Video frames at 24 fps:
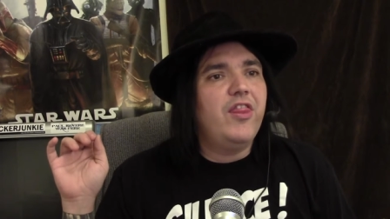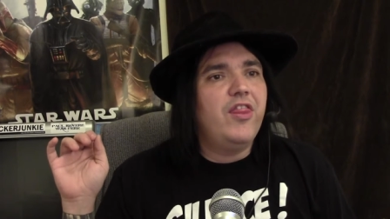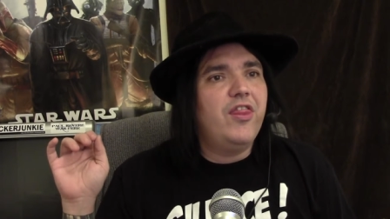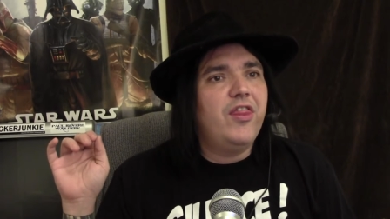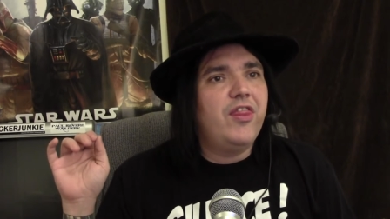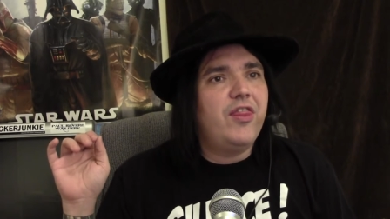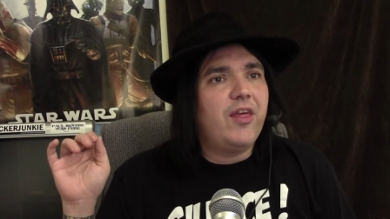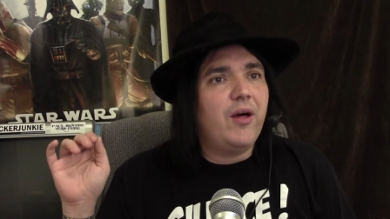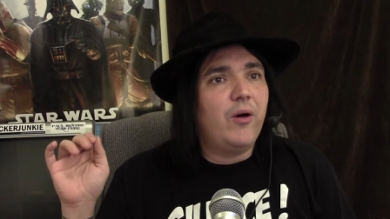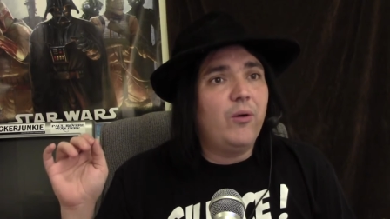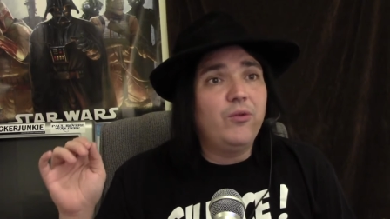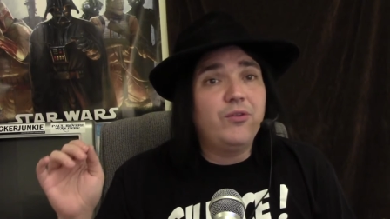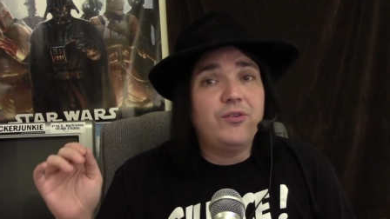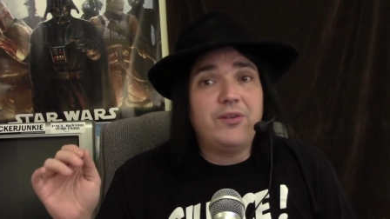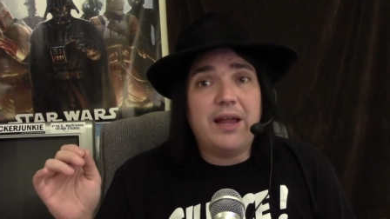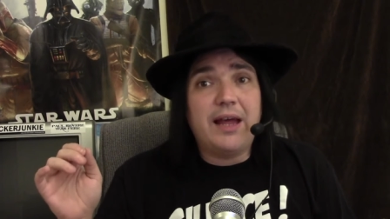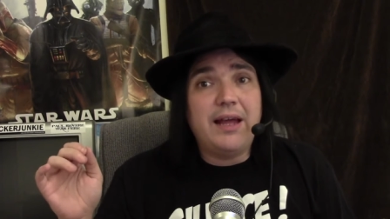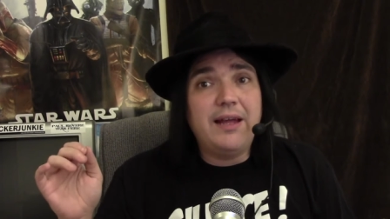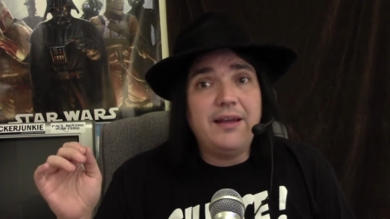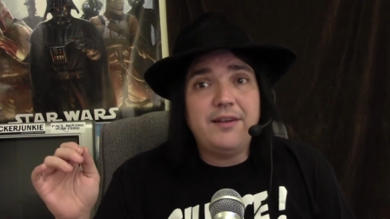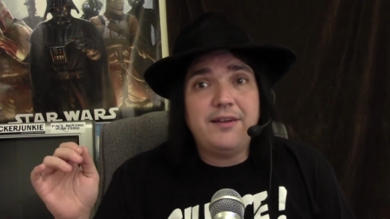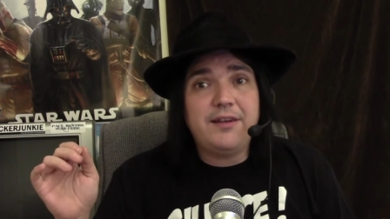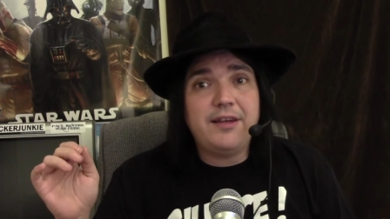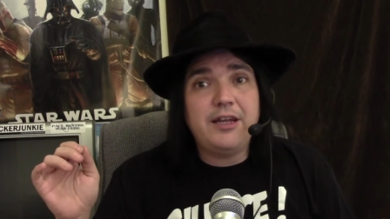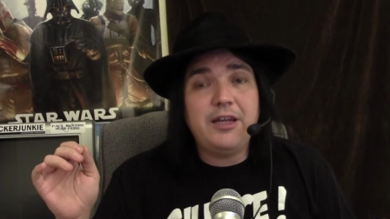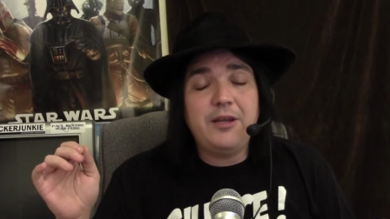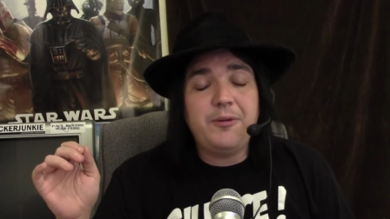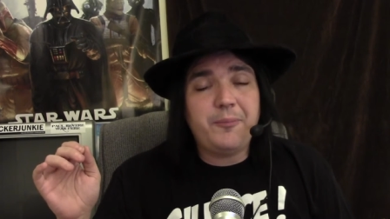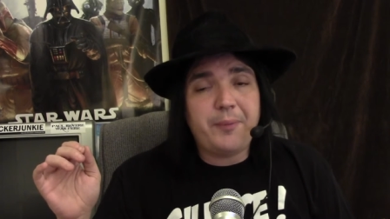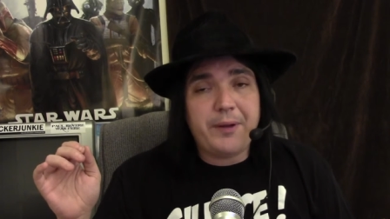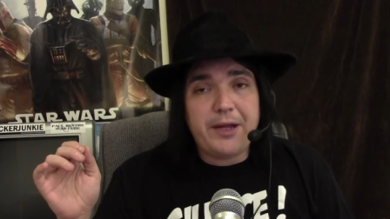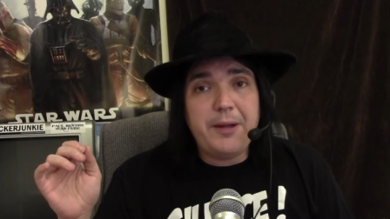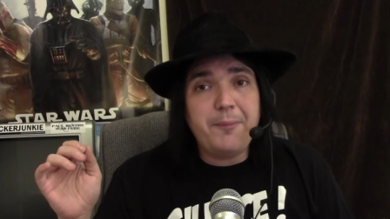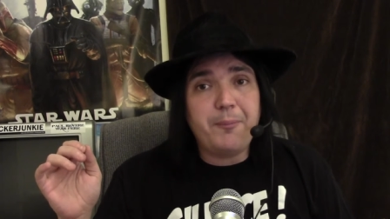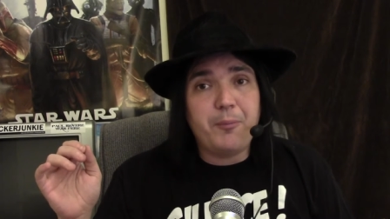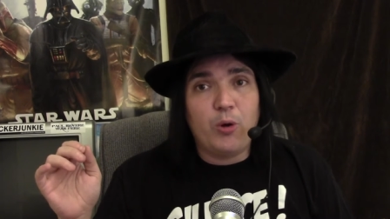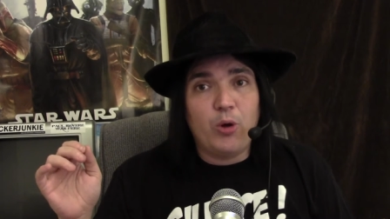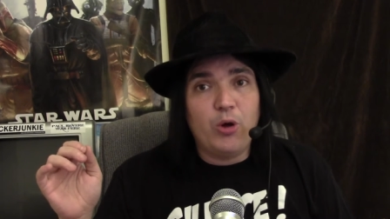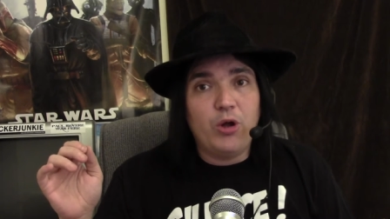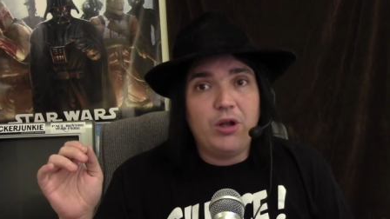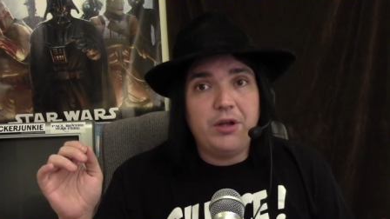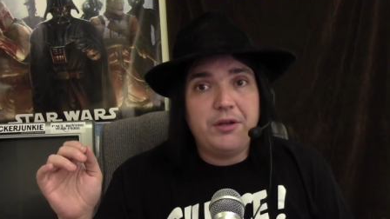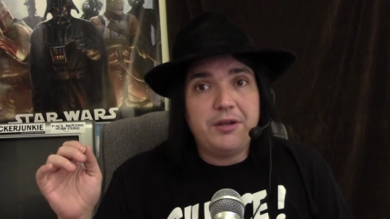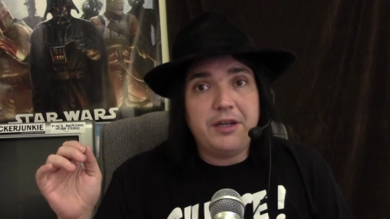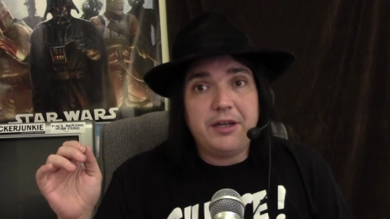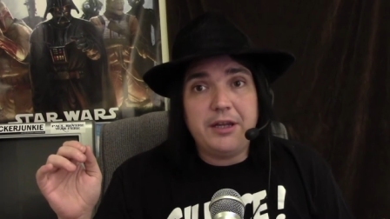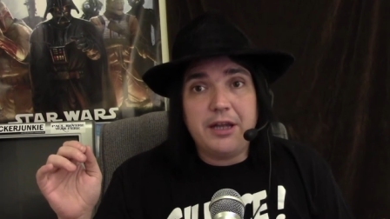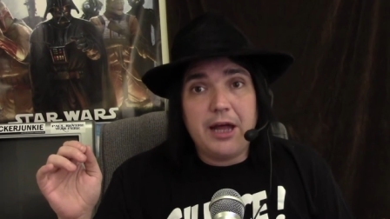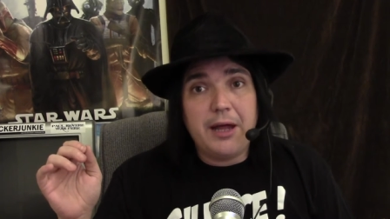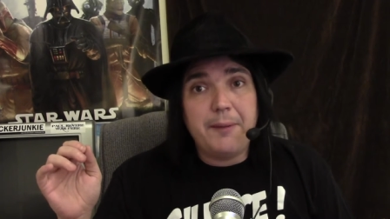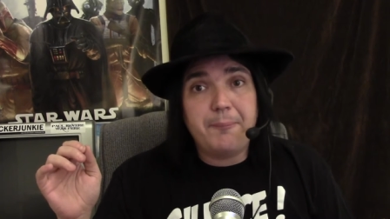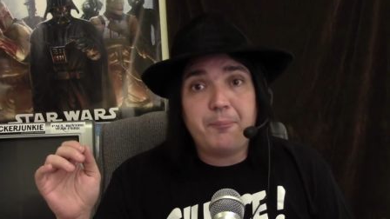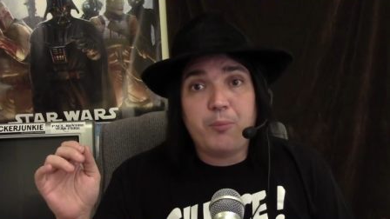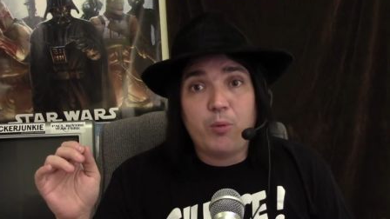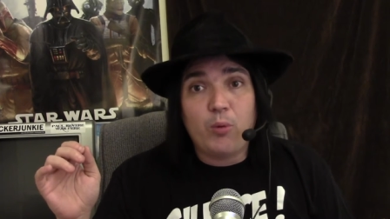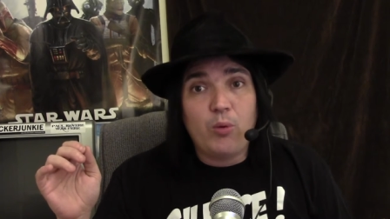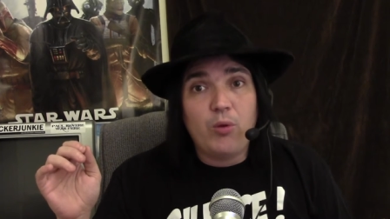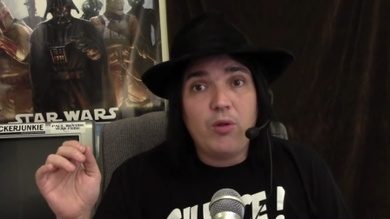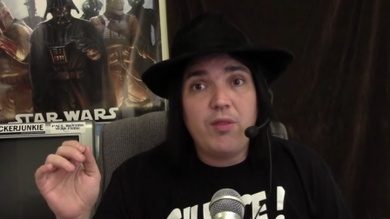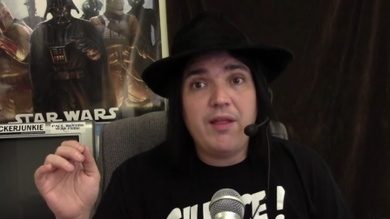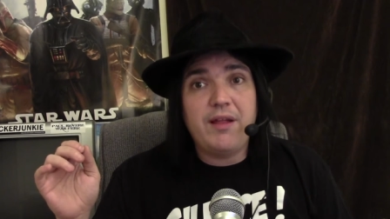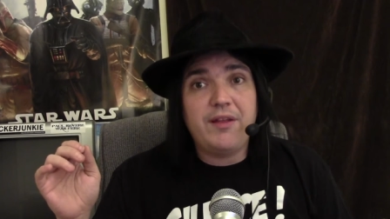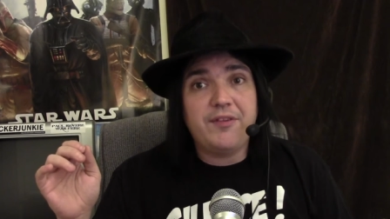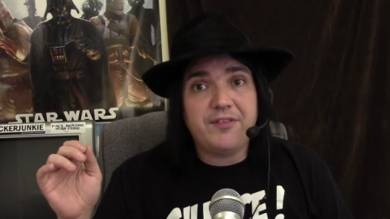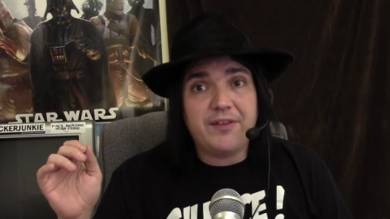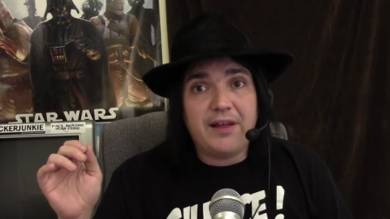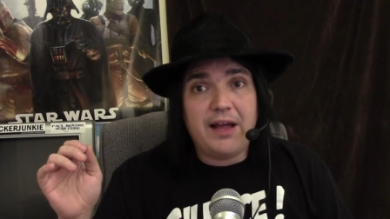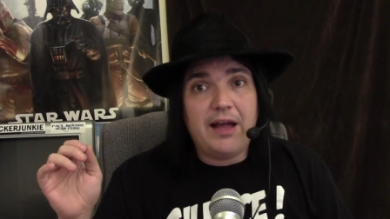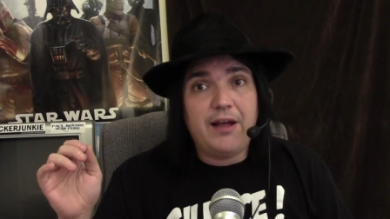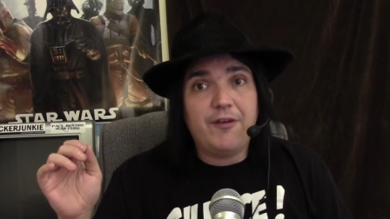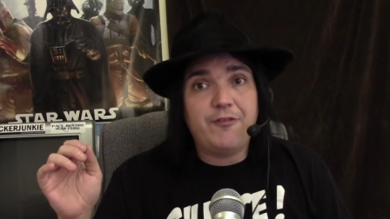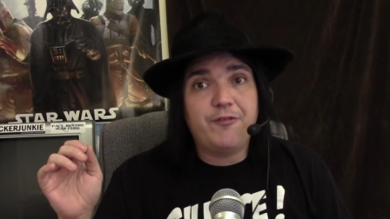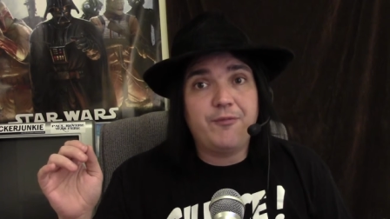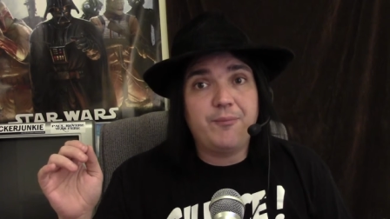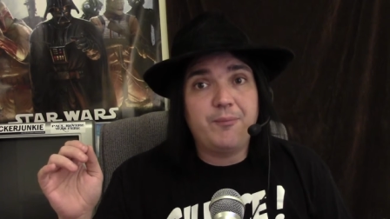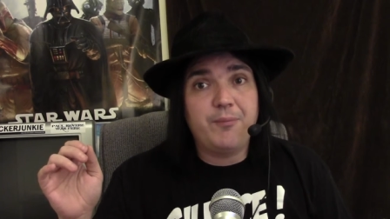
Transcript: those nineteen people did not pull this off